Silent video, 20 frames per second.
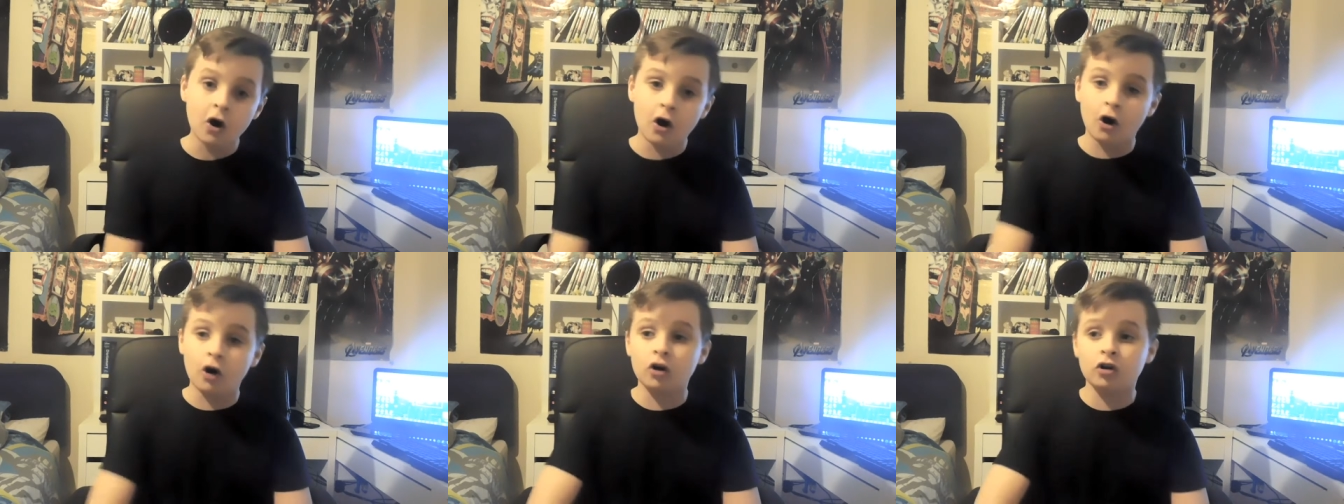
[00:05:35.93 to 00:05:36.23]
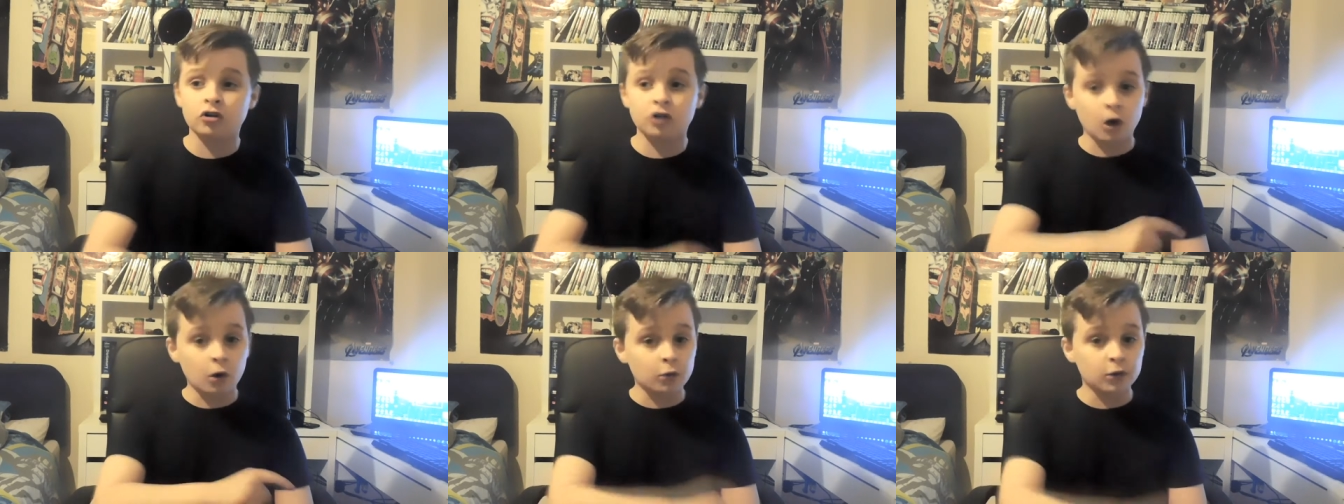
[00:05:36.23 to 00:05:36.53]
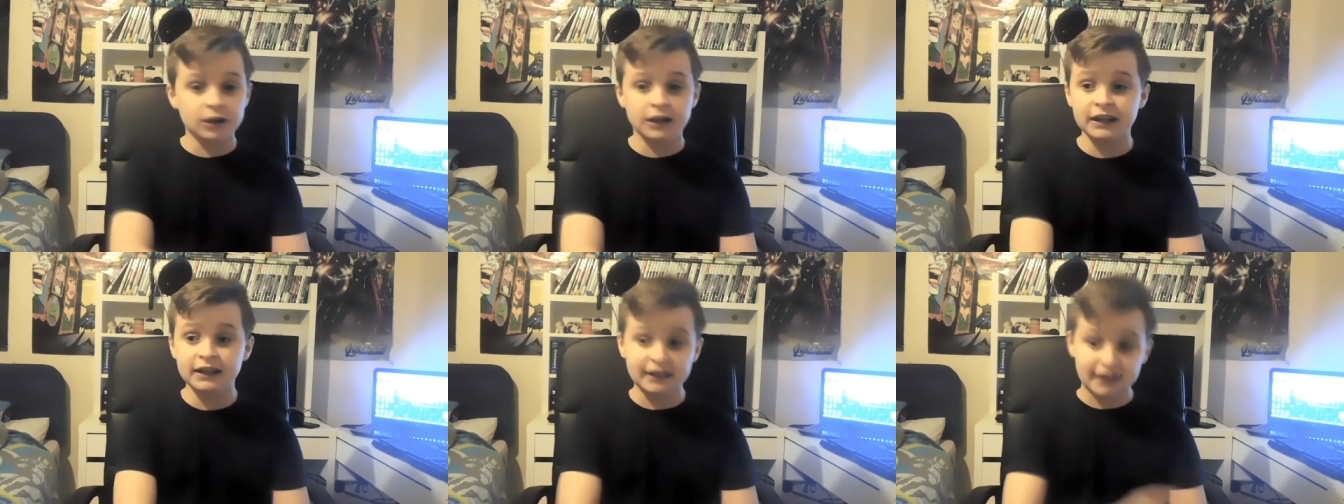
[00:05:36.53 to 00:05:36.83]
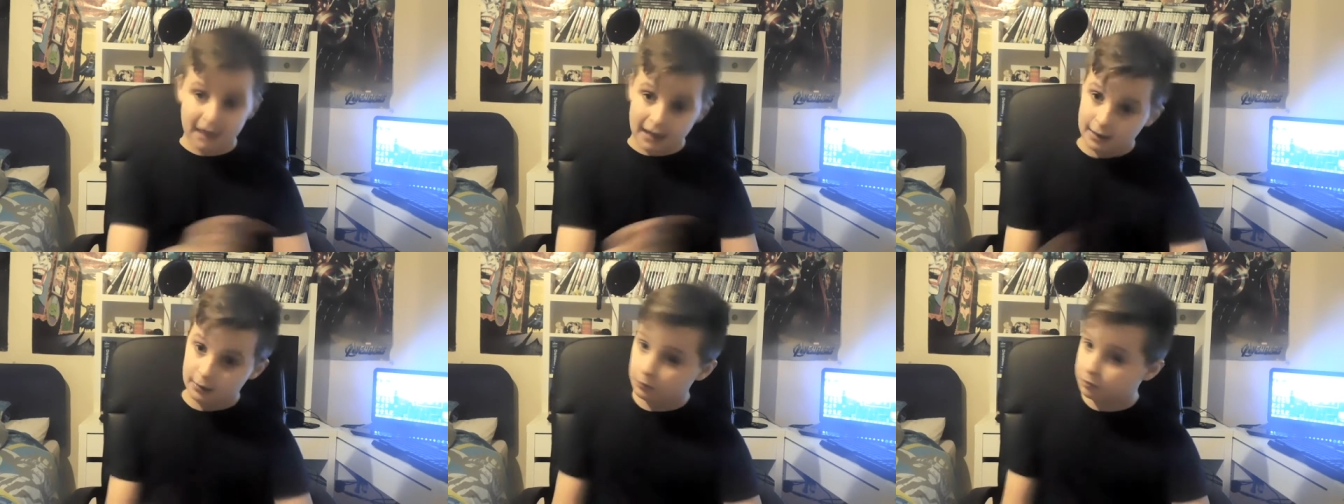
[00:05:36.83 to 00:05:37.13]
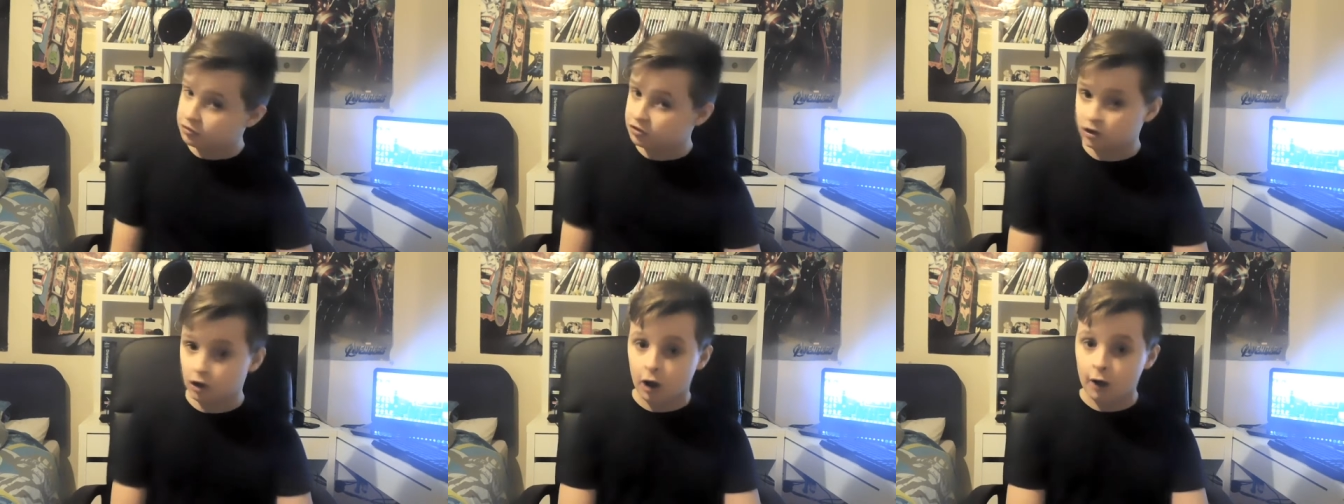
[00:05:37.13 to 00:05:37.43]
or going in
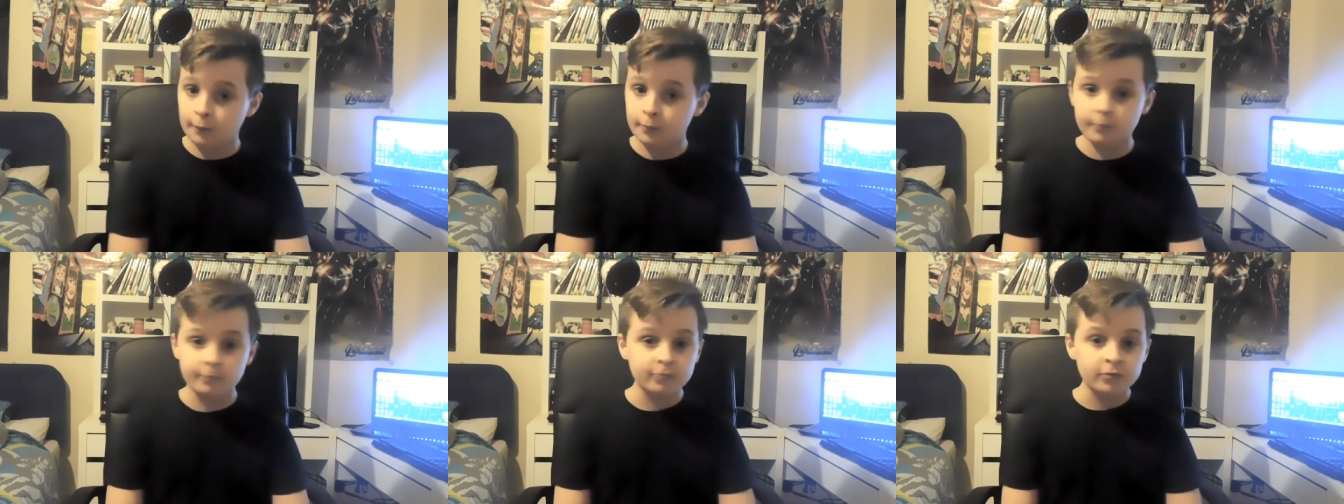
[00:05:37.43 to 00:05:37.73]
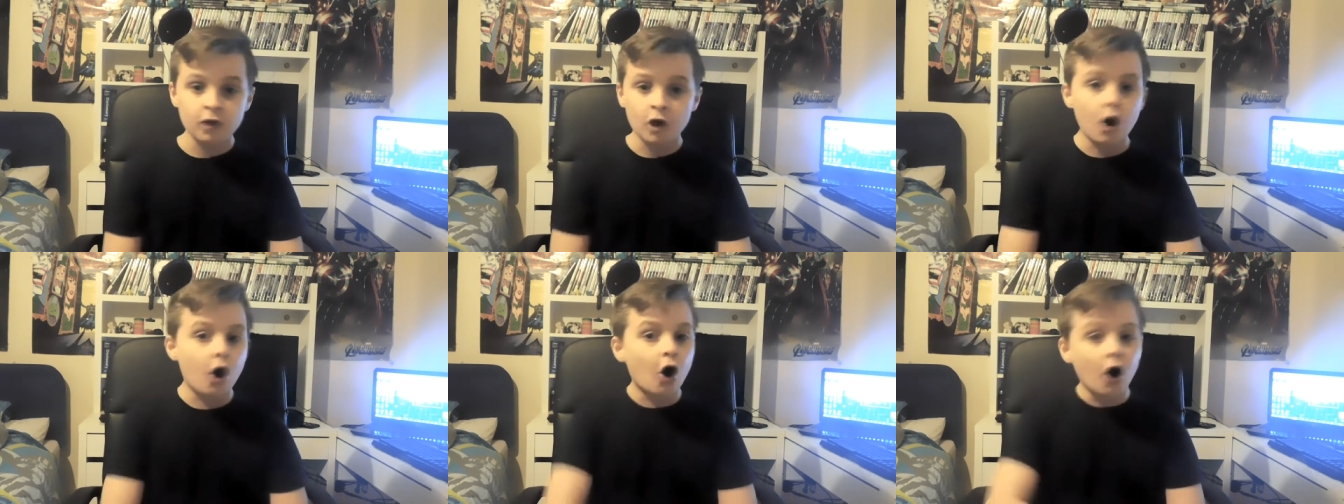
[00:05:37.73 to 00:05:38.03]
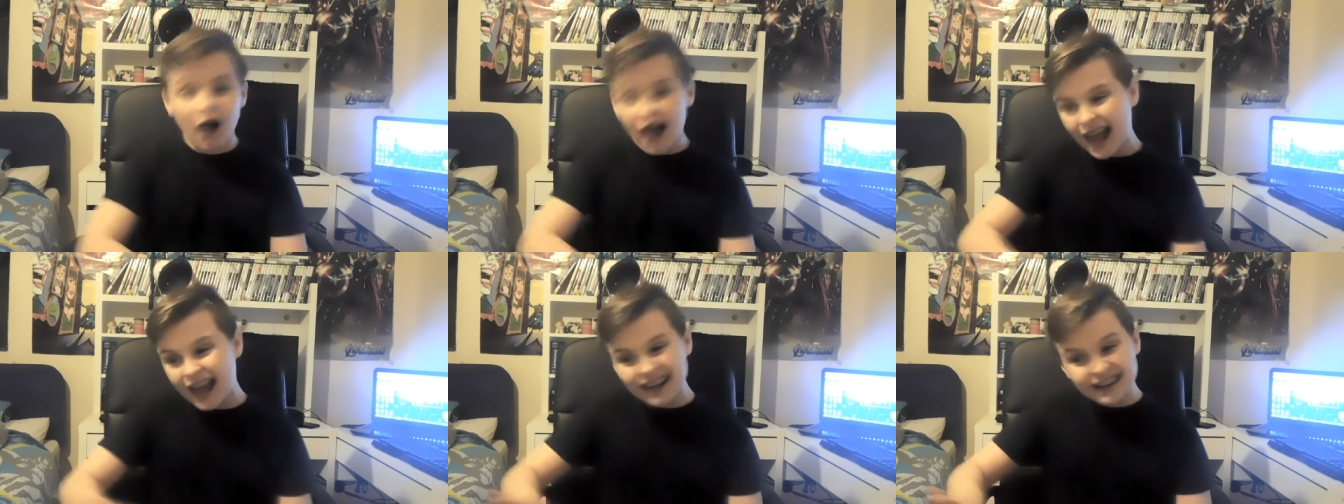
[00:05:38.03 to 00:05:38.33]
GameStop or